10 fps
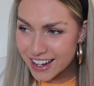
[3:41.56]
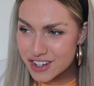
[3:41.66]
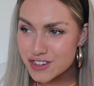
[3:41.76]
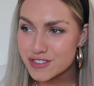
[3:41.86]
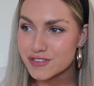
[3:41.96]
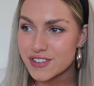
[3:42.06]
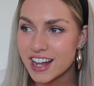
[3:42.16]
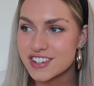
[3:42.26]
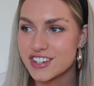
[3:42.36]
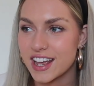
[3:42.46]

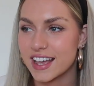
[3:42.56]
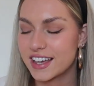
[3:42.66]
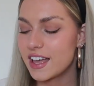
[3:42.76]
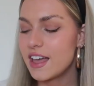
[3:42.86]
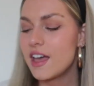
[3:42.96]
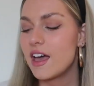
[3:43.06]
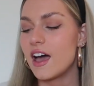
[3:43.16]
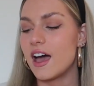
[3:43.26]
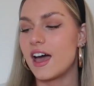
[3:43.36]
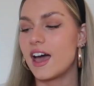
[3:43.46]
Tragic.
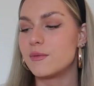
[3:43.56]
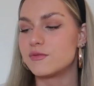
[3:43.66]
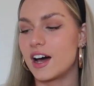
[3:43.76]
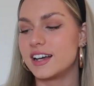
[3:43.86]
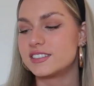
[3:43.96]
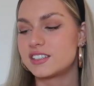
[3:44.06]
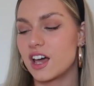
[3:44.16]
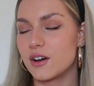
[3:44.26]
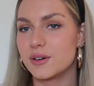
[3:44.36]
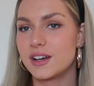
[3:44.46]
Right,
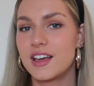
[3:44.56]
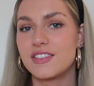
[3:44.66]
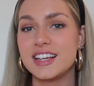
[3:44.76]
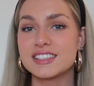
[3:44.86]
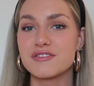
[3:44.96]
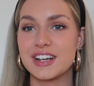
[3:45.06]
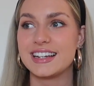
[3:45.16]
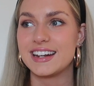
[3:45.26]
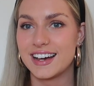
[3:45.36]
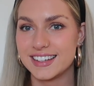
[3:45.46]
so these are
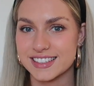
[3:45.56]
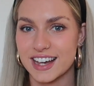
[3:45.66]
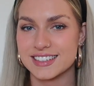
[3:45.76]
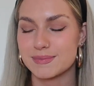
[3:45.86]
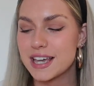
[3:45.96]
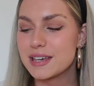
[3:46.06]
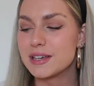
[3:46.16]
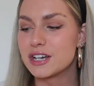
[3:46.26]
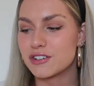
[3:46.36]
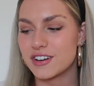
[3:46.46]
really nice, guys. It's making
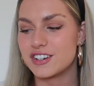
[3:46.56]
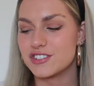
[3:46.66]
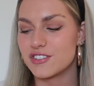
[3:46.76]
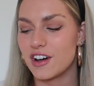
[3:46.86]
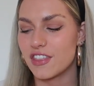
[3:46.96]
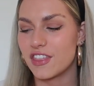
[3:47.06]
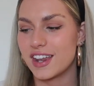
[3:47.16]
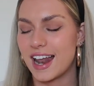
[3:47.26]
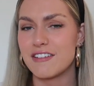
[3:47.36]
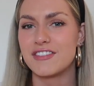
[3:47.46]
me cringe rather
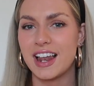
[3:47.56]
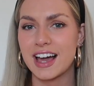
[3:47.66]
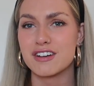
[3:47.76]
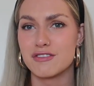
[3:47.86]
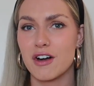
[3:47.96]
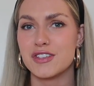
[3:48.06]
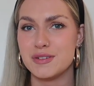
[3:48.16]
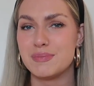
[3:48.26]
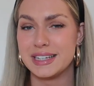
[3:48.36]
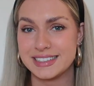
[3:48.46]
than, I feel like I'd rather
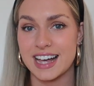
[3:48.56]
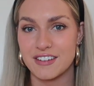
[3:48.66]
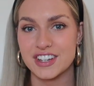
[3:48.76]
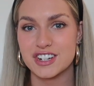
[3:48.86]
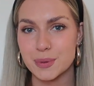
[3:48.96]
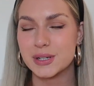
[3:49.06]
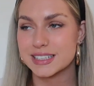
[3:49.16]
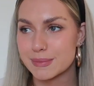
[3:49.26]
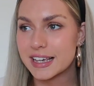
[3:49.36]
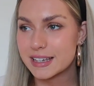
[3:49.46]
you be savage, because
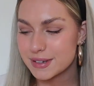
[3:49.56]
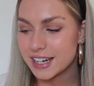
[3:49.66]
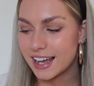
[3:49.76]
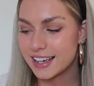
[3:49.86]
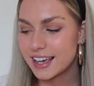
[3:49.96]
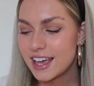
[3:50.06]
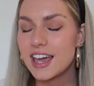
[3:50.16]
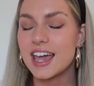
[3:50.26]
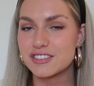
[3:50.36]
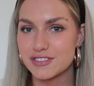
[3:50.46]
it's making me like,
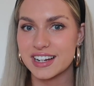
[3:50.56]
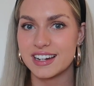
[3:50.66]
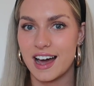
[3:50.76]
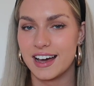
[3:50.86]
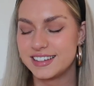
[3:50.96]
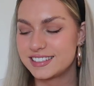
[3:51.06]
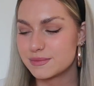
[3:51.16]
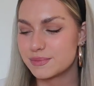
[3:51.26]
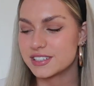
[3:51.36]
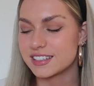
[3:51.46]
it's really nice,
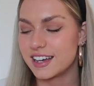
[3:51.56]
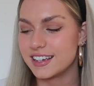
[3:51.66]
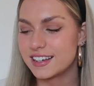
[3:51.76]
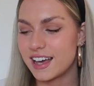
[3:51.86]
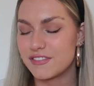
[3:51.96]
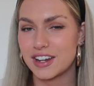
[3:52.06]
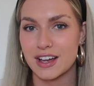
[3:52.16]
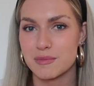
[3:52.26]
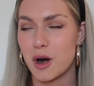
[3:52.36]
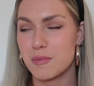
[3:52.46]
but it's like, I feel like
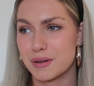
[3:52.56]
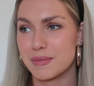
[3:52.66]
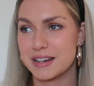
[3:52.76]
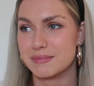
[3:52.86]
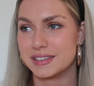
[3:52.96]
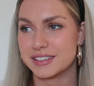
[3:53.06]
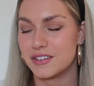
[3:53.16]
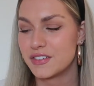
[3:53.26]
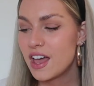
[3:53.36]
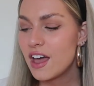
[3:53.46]
I'm complimenting
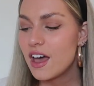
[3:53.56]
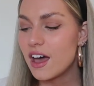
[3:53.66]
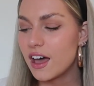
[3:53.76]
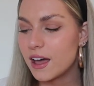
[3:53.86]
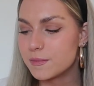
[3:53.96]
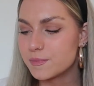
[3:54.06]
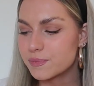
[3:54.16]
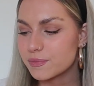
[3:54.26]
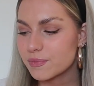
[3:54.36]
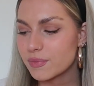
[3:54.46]
myself.
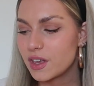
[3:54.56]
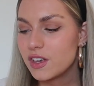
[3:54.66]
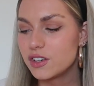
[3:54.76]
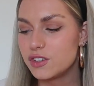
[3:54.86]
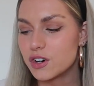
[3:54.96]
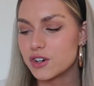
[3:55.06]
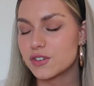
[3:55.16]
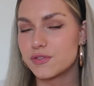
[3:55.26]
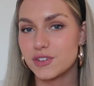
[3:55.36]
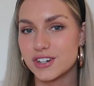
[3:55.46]
You're
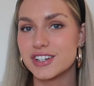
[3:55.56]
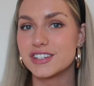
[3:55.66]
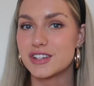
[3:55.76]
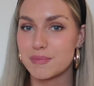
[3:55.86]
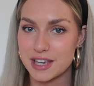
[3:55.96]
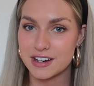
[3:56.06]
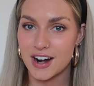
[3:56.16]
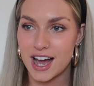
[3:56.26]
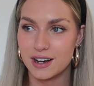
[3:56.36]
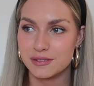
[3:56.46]
good fun to be
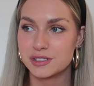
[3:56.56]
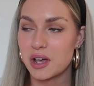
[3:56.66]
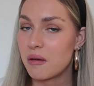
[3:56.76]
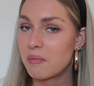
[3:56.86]
around.